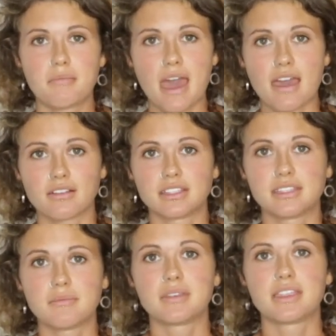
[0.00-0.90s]

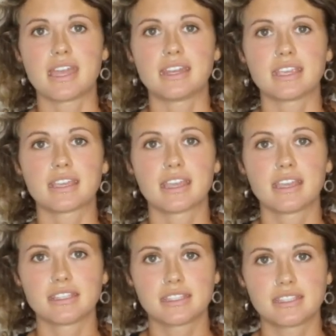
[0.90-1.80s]
parasympathetic
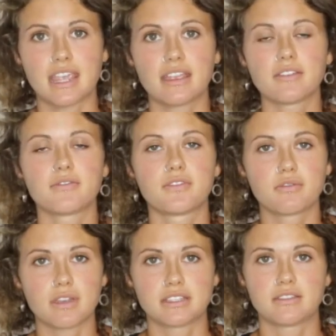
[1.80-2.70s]
state for
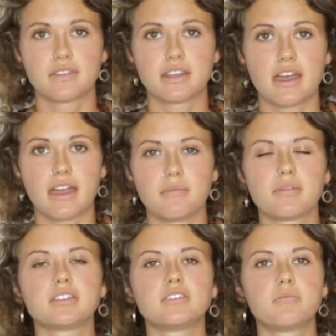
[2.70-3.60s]
the rest of the night,
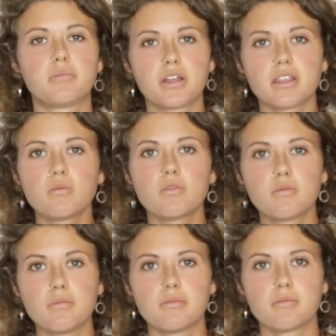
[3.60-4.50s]
because your body
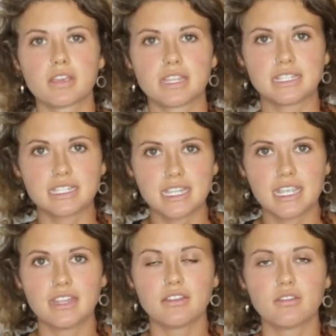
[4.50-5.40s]
will
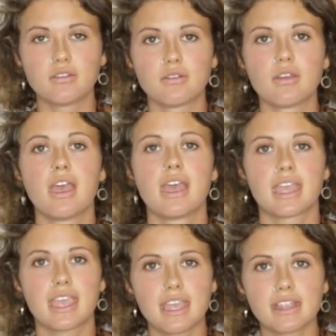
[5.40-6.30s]
continue
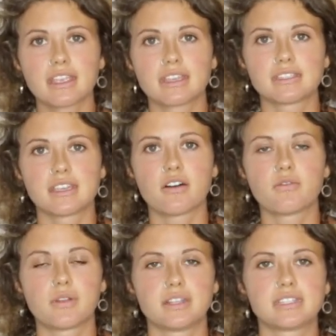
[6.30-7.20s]
healing
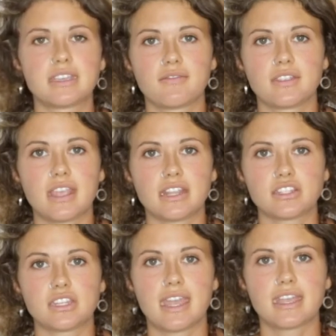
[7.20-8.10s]
itself when it's given that
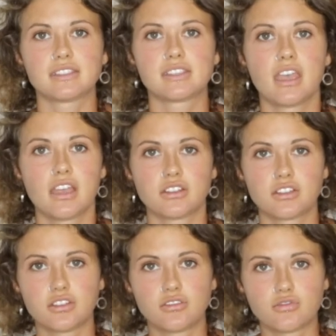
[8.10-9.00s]
chance
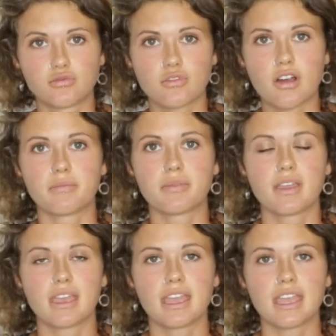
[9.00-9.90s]
to drop
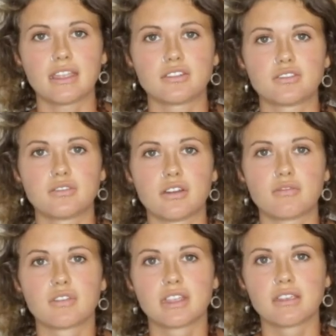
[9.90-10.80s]
into a
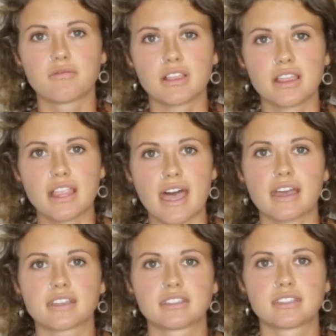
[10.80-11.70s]
really
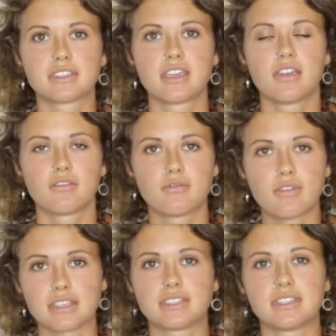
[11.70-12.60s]
relaxed
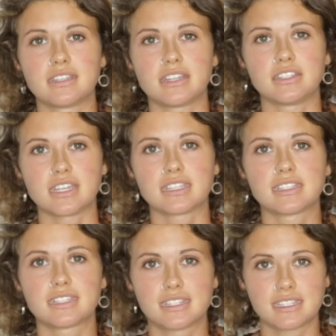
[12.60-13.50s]
rest and
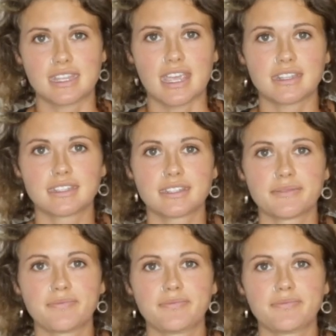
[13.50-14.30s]
digest state.